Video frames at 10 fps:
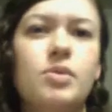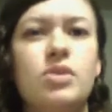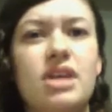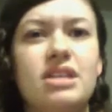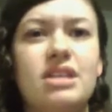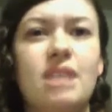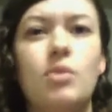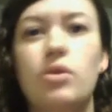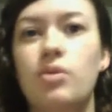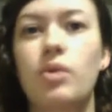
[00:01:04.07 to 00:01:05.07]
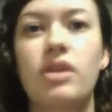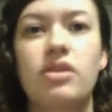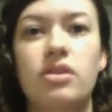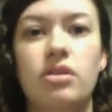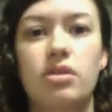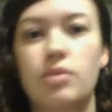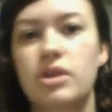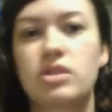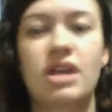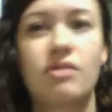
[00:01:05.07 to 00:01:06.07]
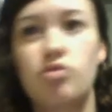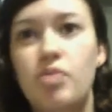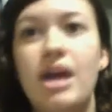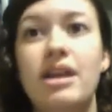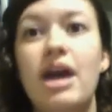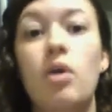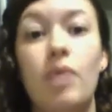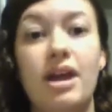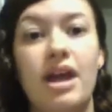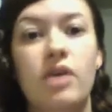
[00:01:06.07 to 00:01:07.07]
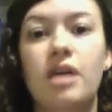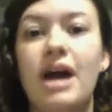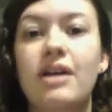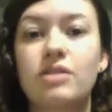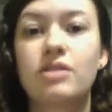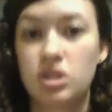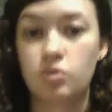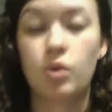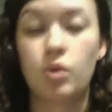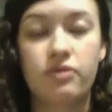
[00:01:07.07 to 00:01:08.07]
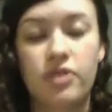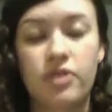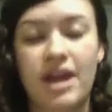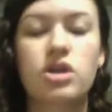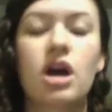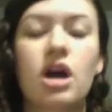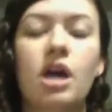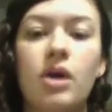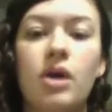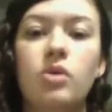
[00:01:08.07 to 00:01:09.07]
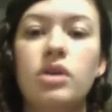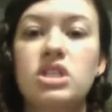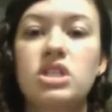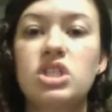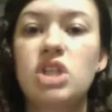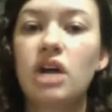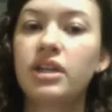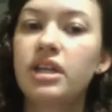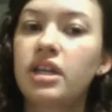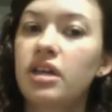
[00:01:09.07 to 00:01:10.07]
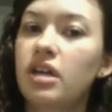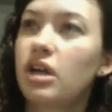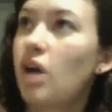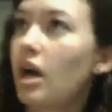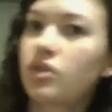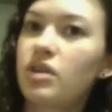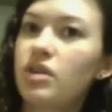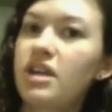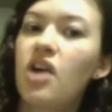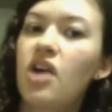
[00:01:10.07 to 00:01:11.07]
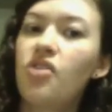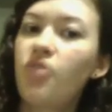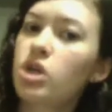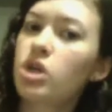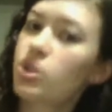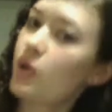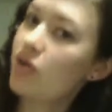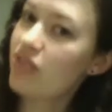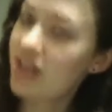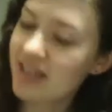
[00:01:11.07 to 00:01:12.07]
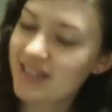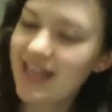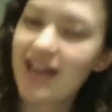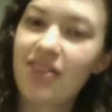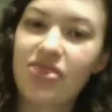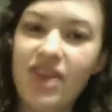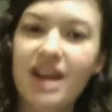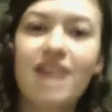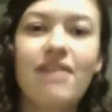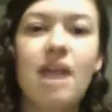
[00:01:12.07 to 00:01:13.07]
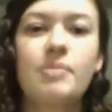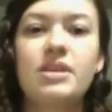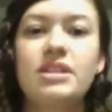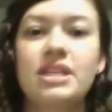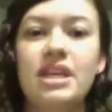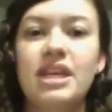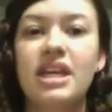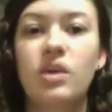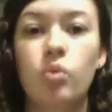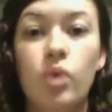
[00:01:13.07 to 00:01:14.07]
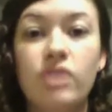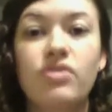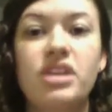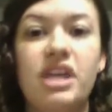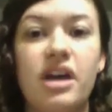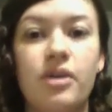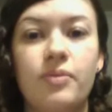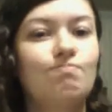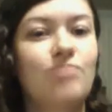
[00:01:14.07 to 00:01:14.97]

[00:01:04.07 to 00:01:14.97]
with S M or the way that their careers have panned out right now. I just want to for now talk about solid, concrete, for sure things that have happened in one video.